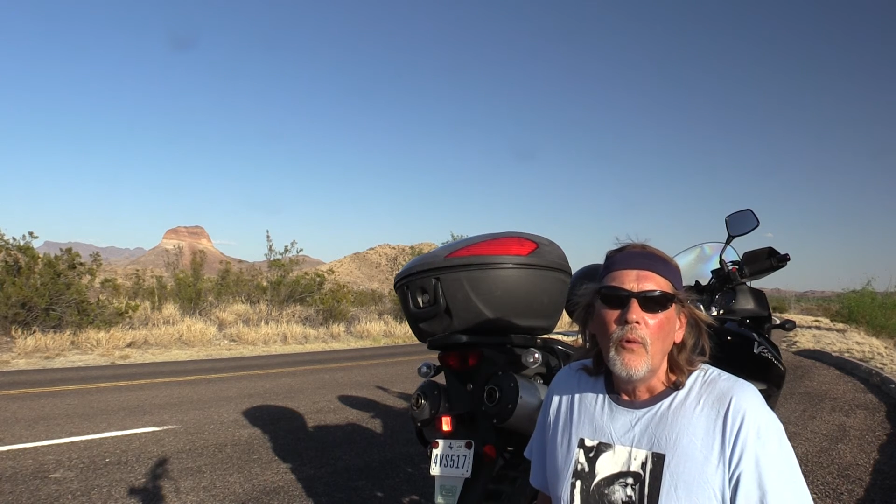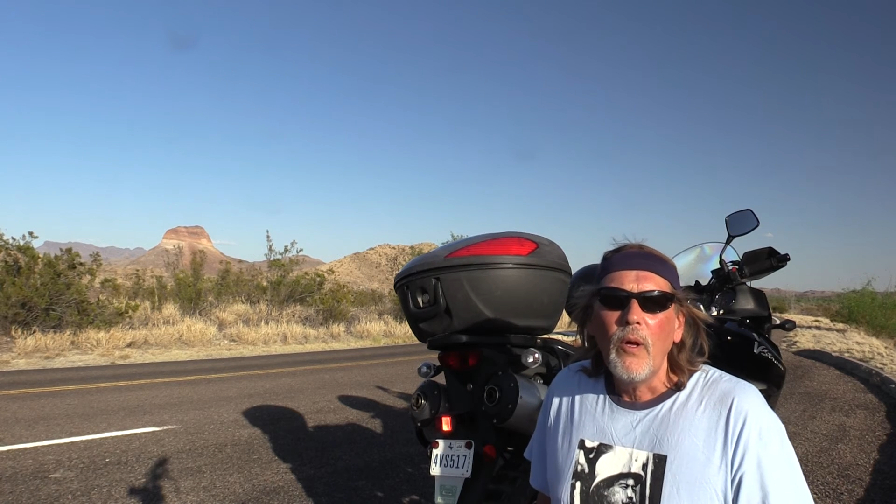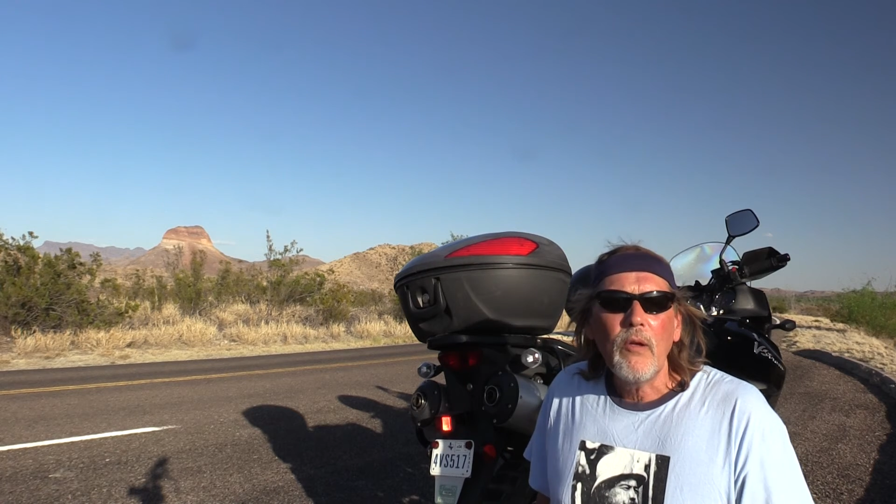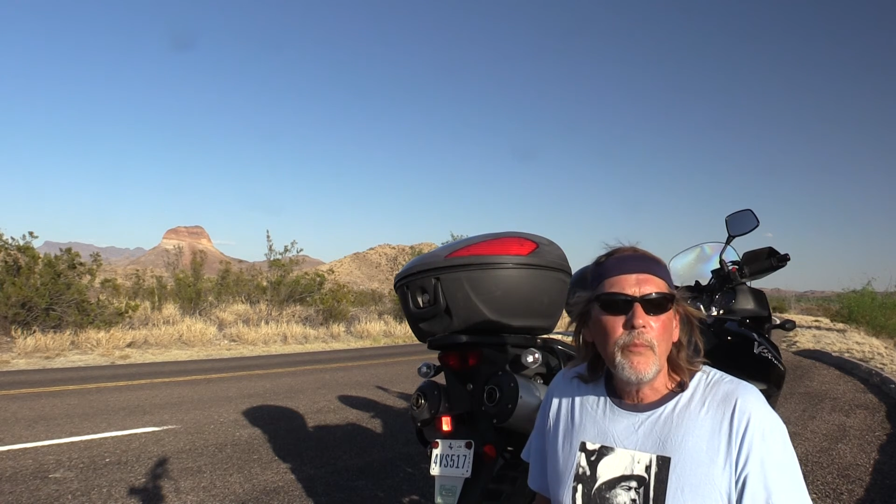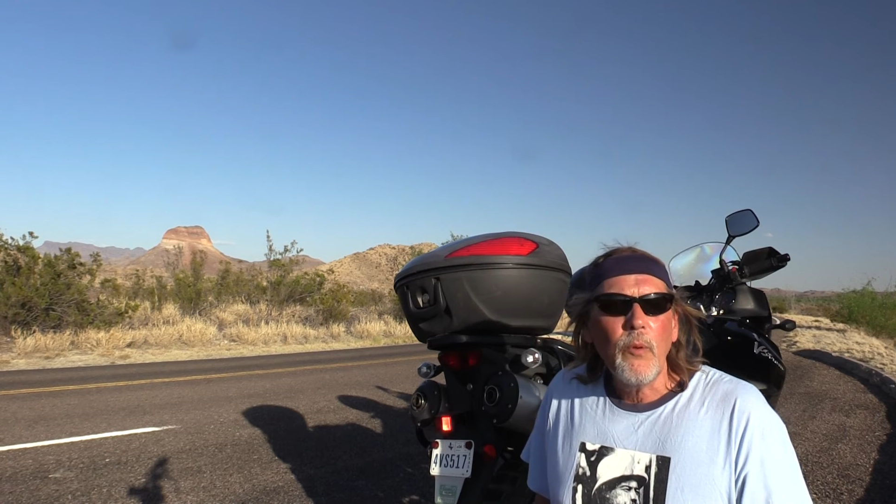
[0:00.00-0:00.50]

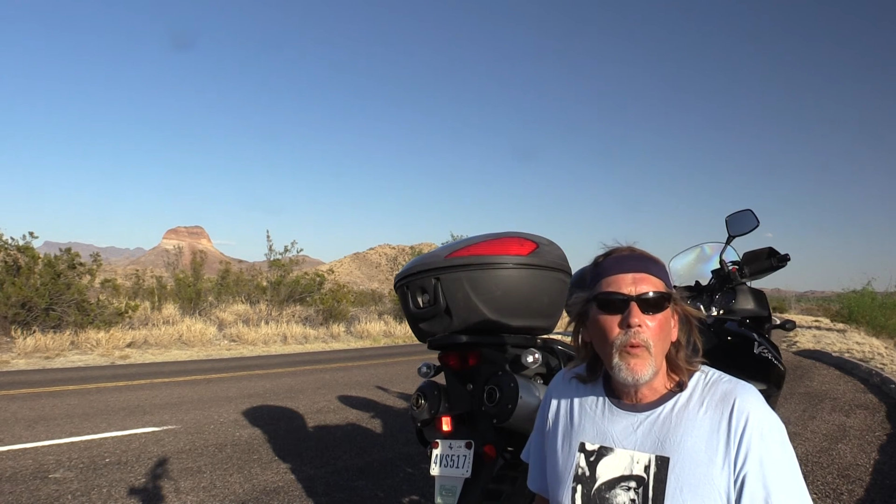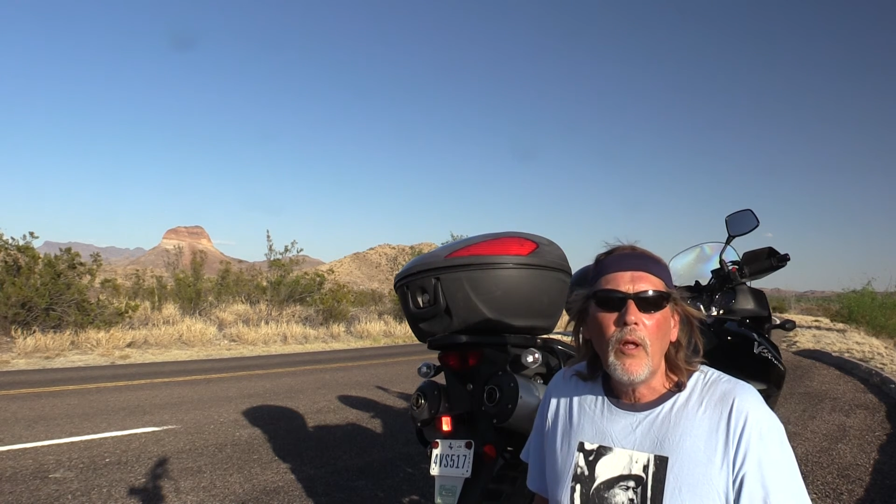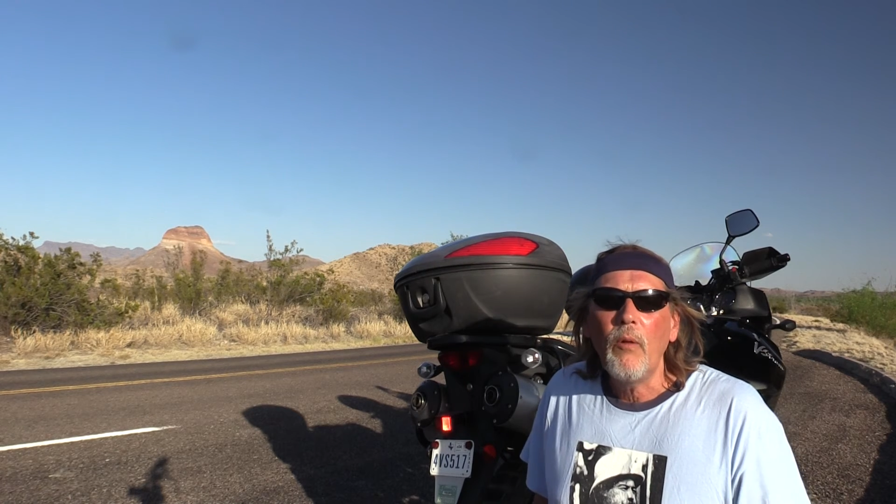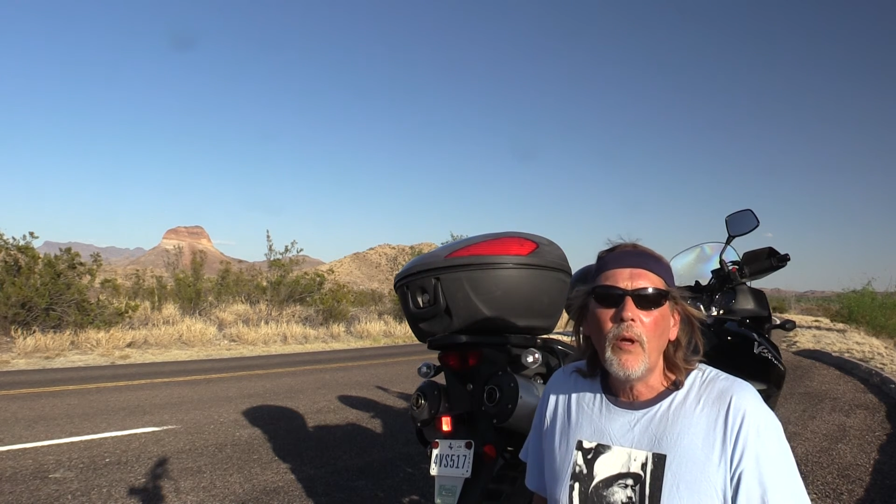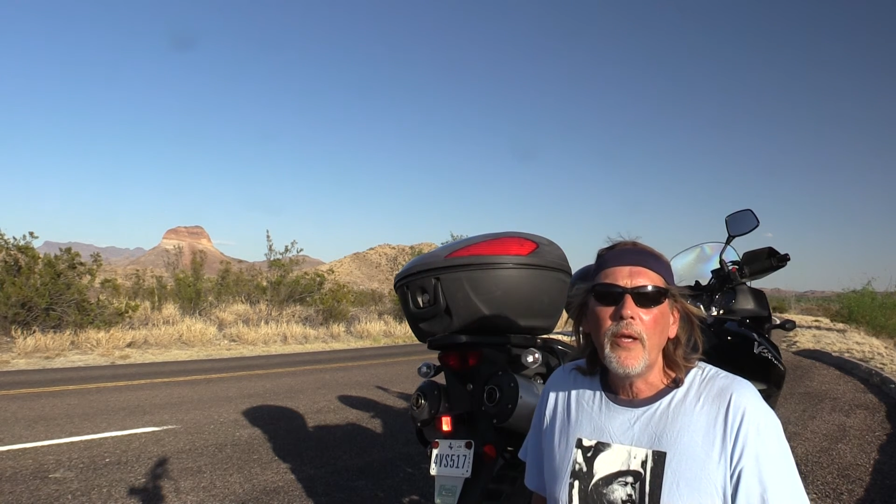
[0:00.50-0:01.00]
welcome the
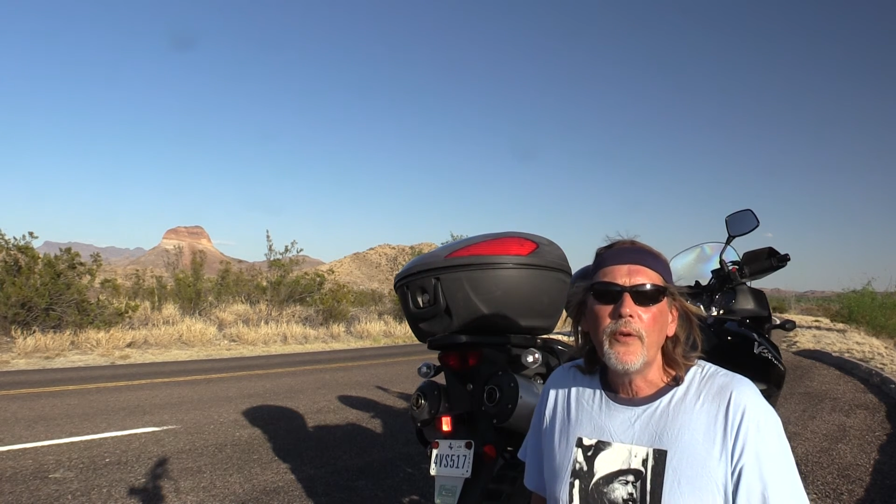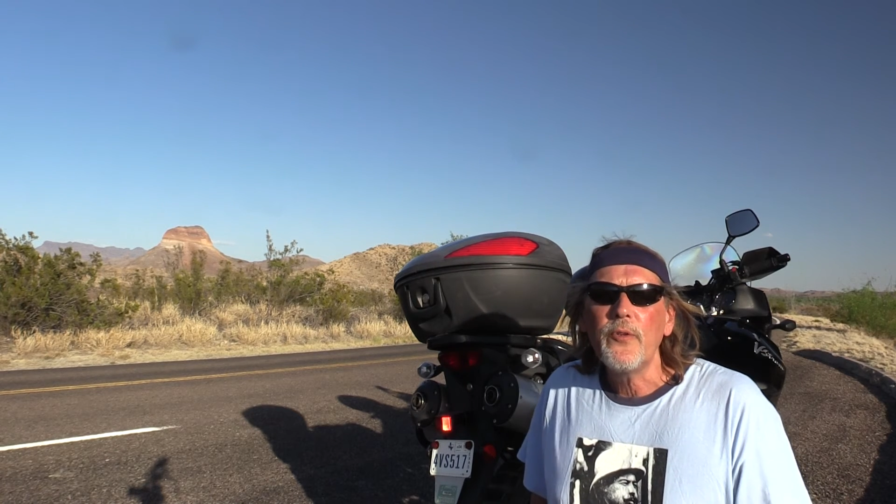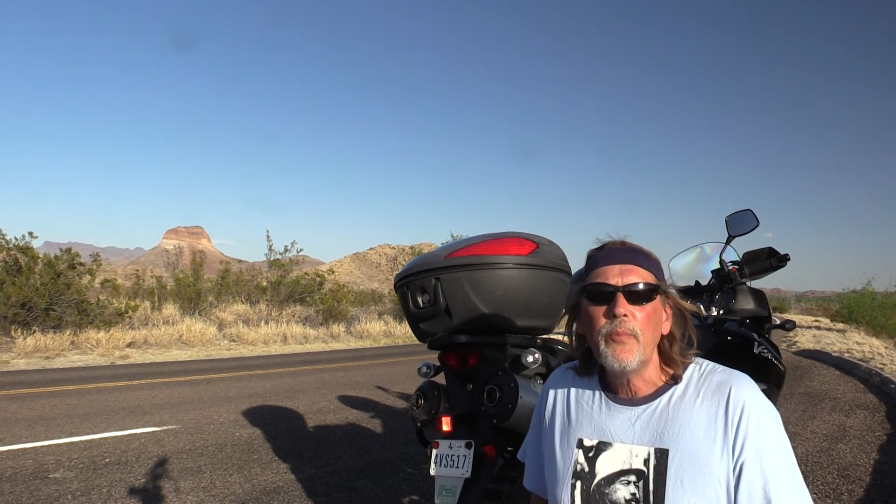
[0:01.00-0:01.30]
wall whiners